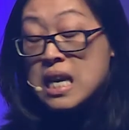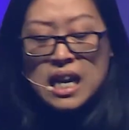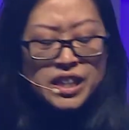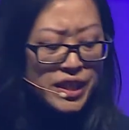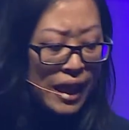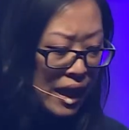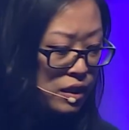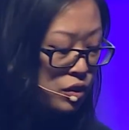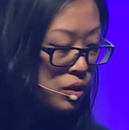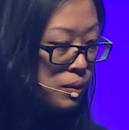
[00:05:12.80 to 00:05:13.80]
she's like,
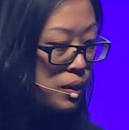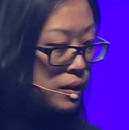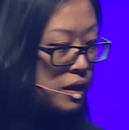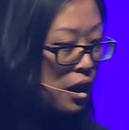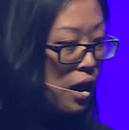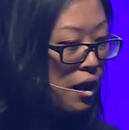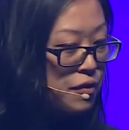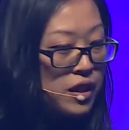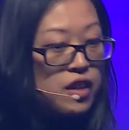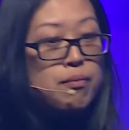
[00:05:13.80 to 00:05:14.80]
Helen, do you know what? I
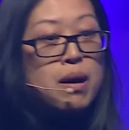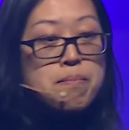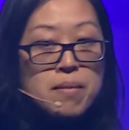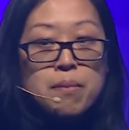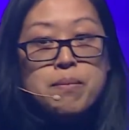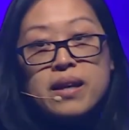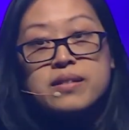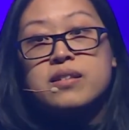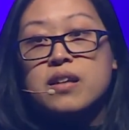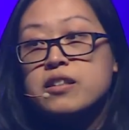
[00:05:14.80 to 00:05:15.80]
think if my mum
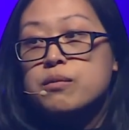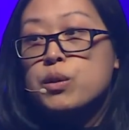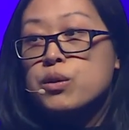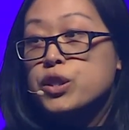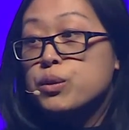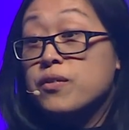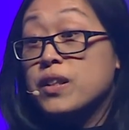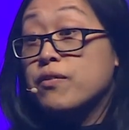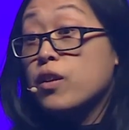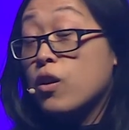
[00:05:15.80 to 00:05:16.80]
exercised more, she would have
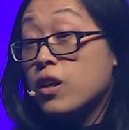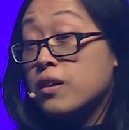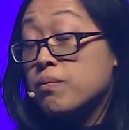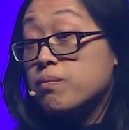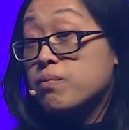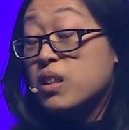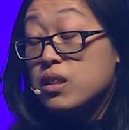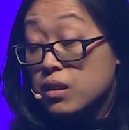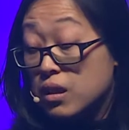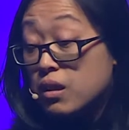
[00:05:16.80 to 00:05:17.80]
lived longer. I
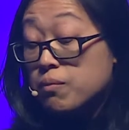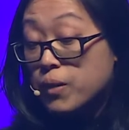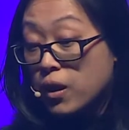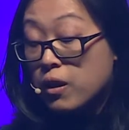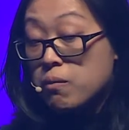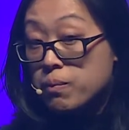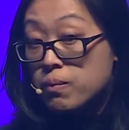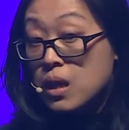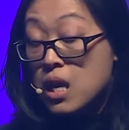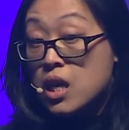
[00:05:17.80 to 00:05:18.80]
said, yeah, okay.
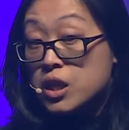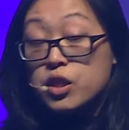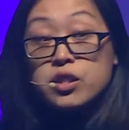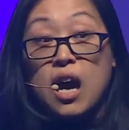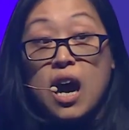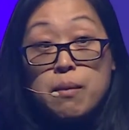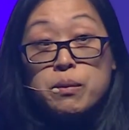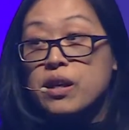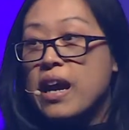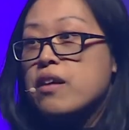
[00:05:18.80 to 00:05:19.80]
She goes, I am
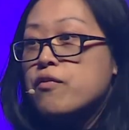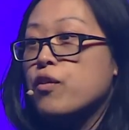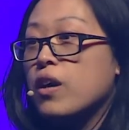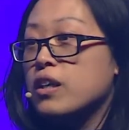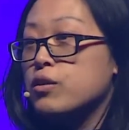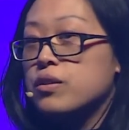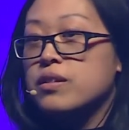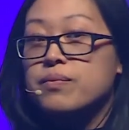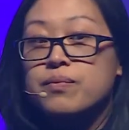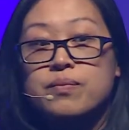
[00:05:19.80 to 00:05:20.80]
going to aim for 100.
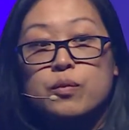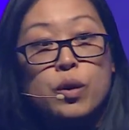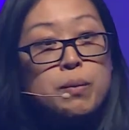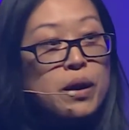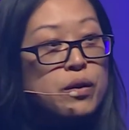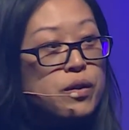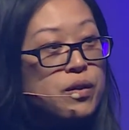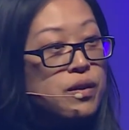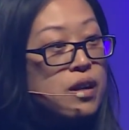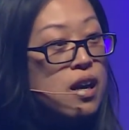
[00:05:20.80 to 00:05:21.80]
What about you?
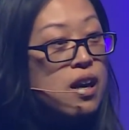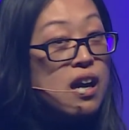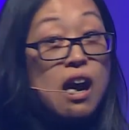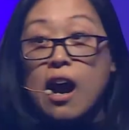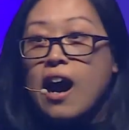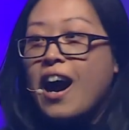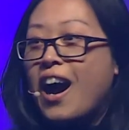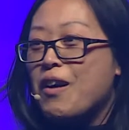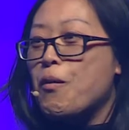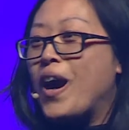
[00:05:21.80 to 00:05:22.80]

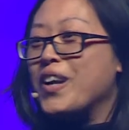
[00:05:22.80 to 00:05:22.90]
Why